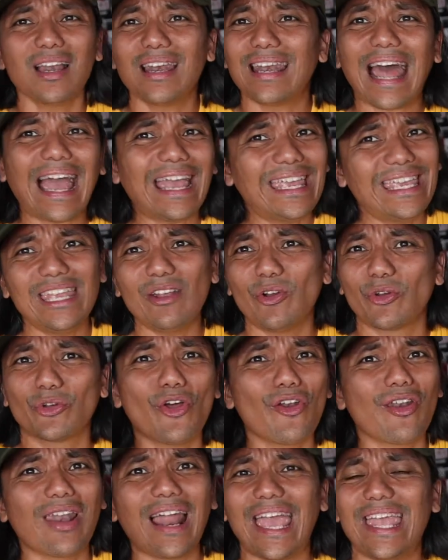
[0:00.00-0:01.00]
lying or
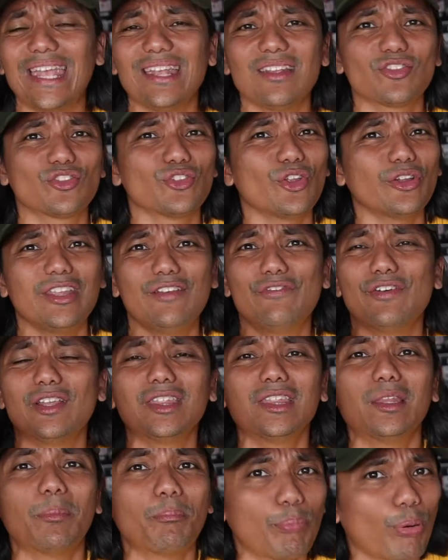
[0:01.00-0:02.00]
not lying is not
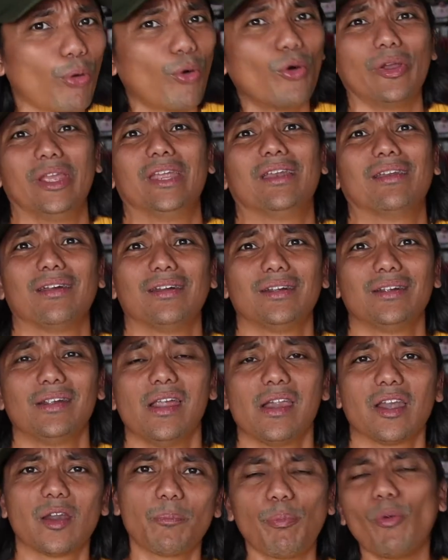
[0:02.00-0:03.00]
even the point.
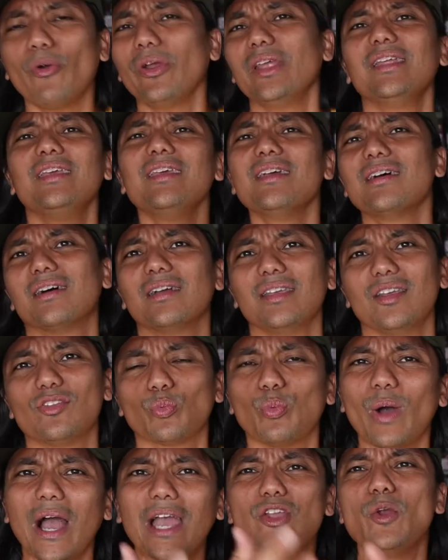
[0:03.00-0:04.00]
The point here is,
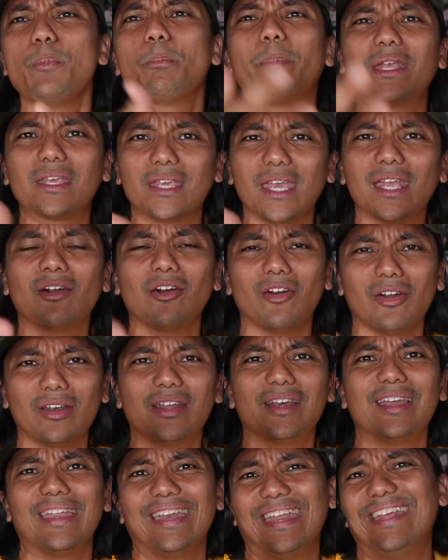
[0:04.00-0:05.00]
why are you picking on
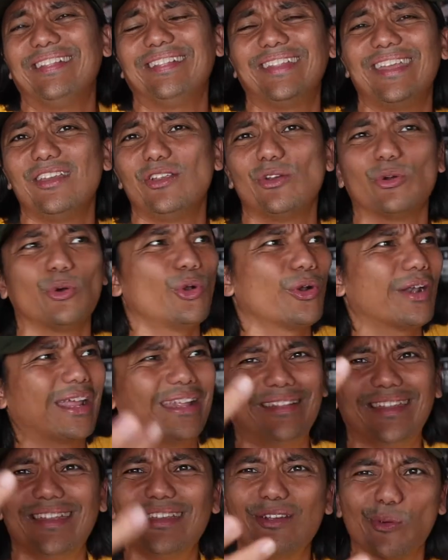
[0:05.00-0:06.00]
an 18-year-old or
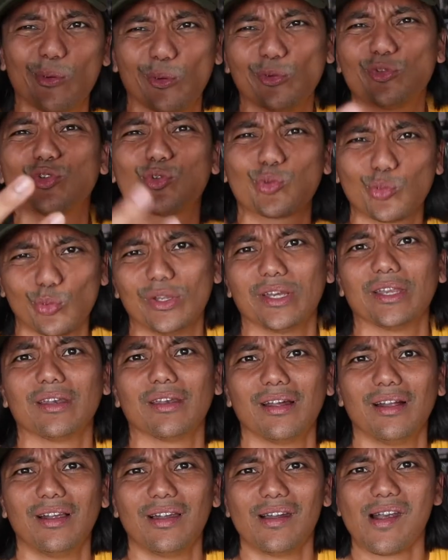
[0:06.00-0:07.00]
19-year-old
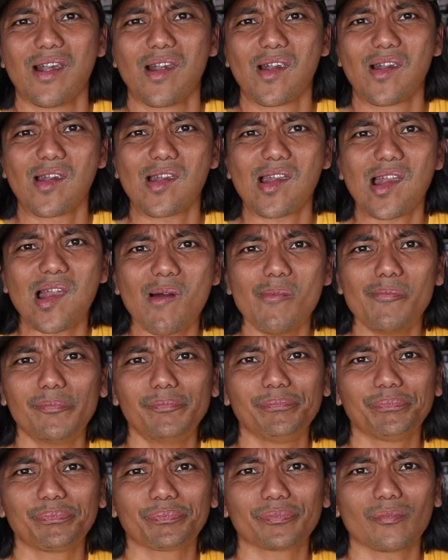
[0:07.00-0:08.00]
student? Huh?
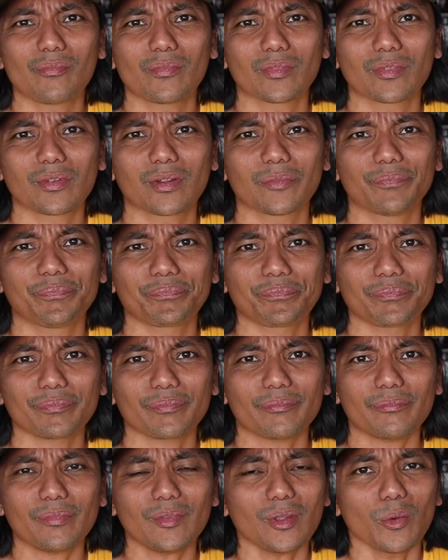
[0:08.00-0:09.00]

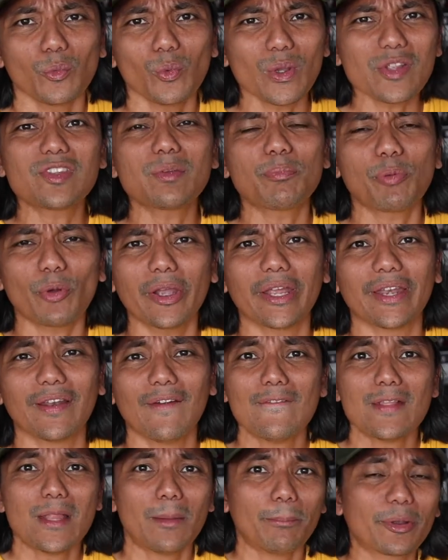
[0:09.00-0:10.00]
What's the point?
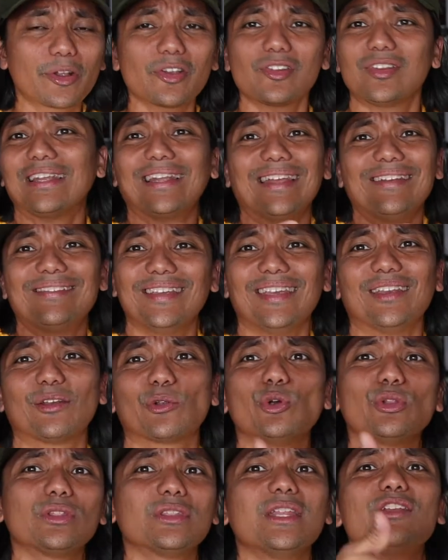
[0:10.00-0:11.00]
Because like I
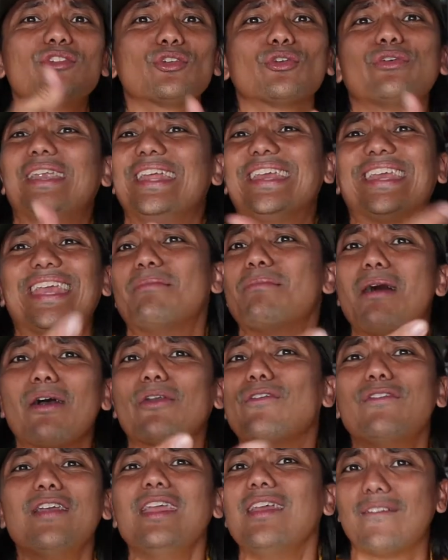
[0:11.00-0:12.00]
said, good things already came
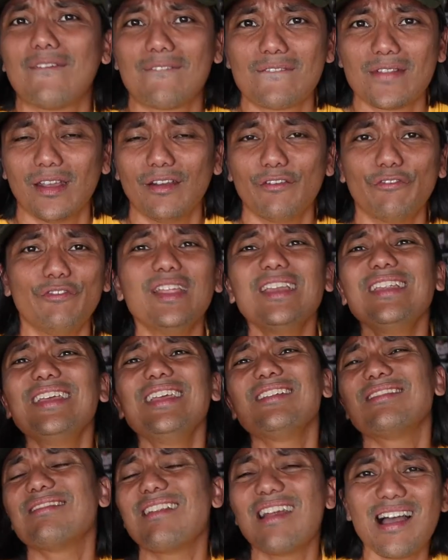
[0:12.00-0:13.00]
out of it.
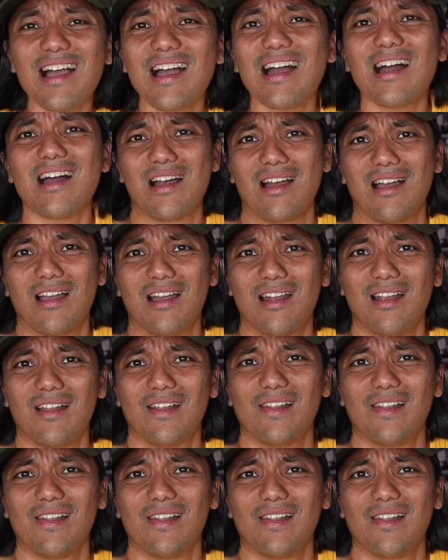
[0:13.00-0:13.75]
Finish lah.